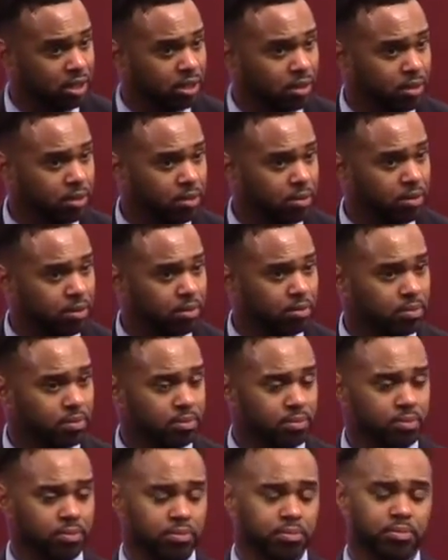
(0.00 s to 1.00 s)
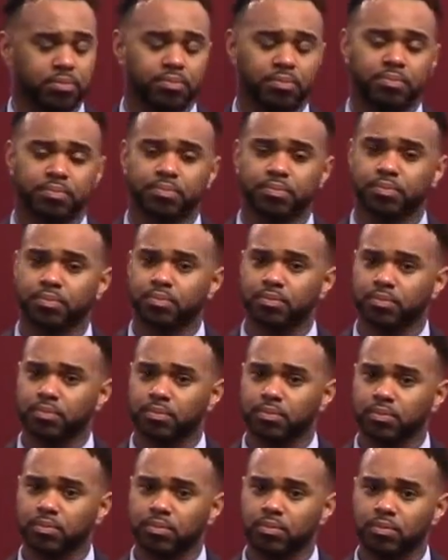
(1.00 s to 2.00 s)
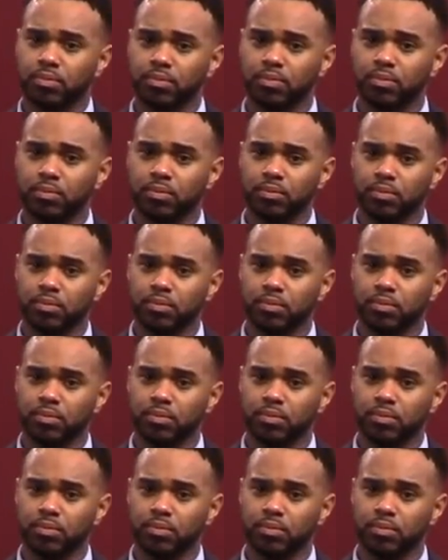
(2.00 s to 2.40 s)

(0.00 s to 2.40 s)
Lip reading: [no speech]